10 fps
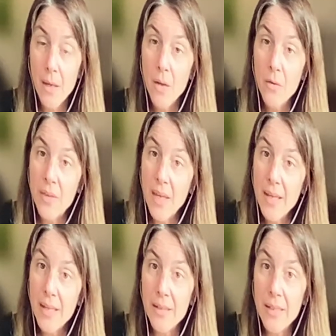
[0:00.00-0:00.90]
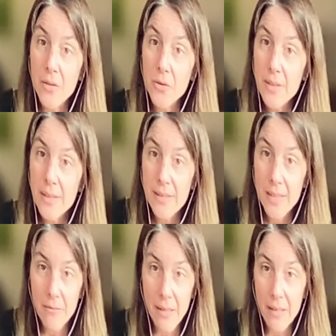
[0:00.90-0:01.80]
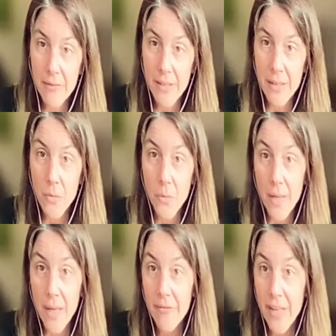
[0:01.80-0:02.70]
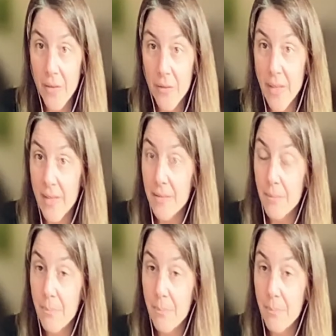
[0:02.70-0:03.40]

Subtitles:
Then, in order to stay relevant, what I found as the